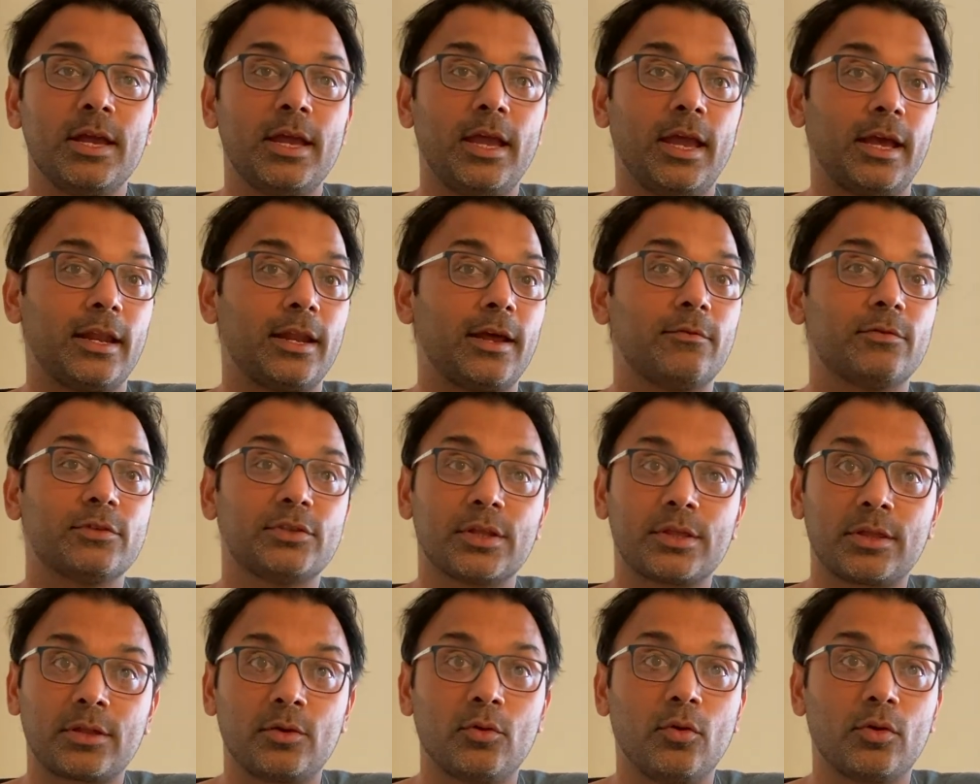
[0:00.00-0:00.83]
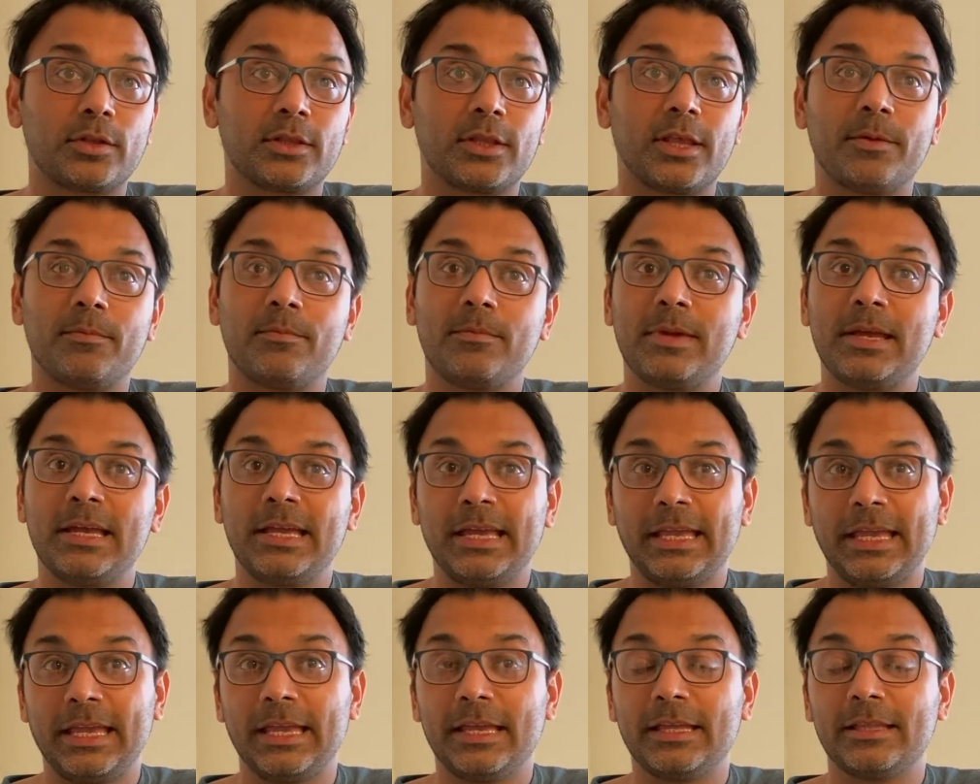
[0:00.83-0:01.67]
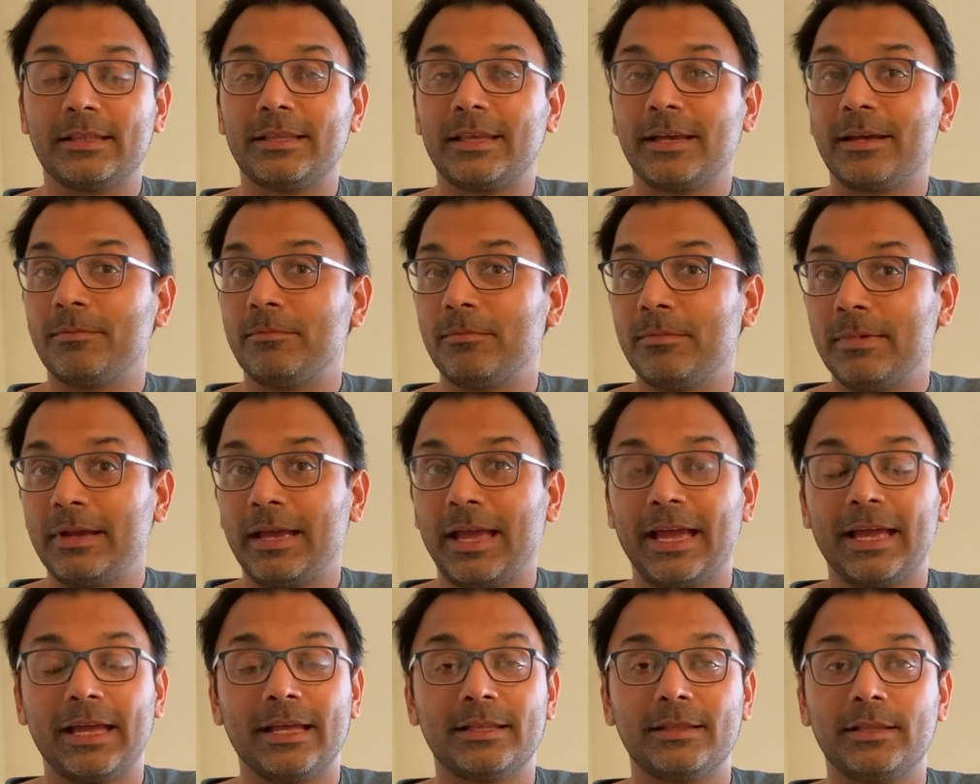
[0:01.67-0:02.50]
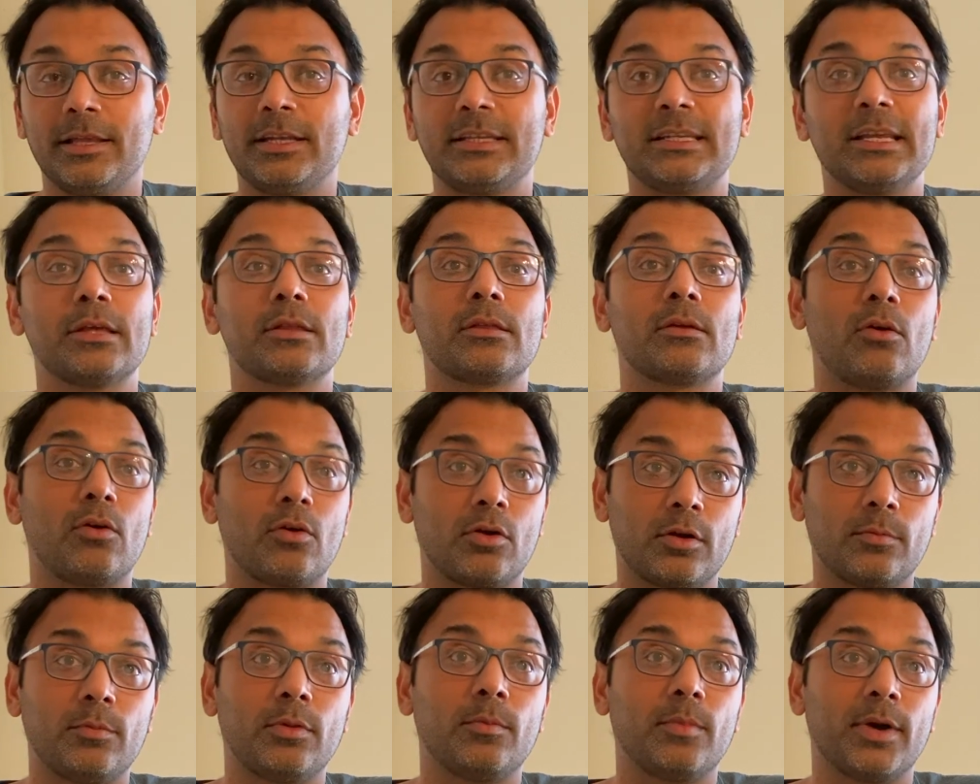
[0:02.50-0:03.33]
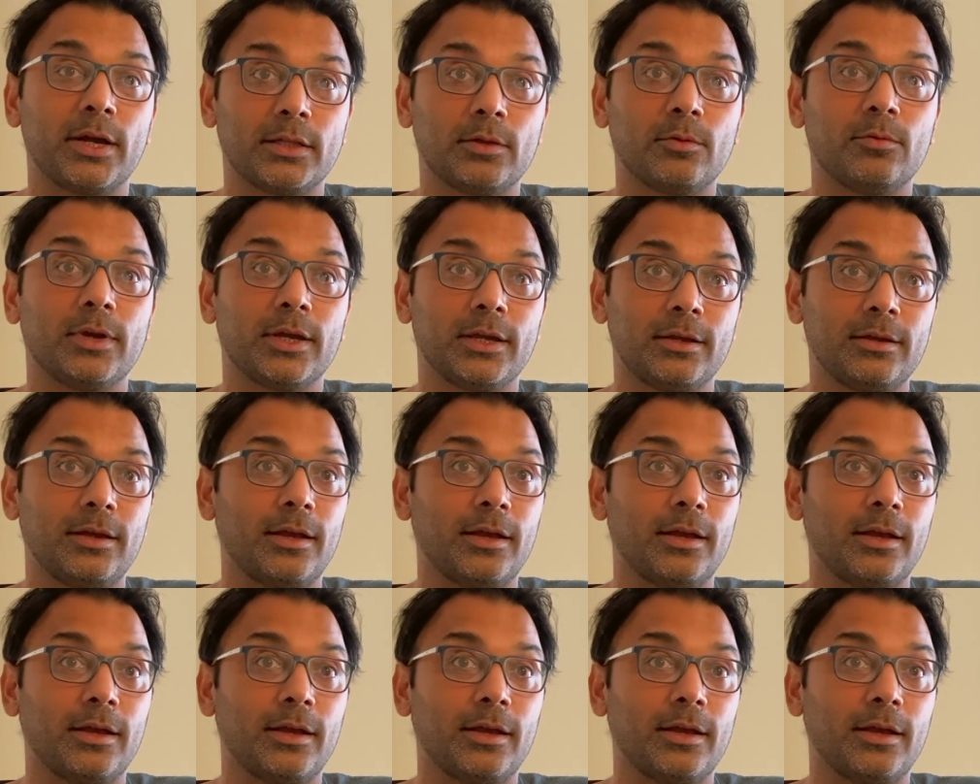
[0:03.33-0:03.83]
and I would just cook them, eat them, and they taste horrible, by the way.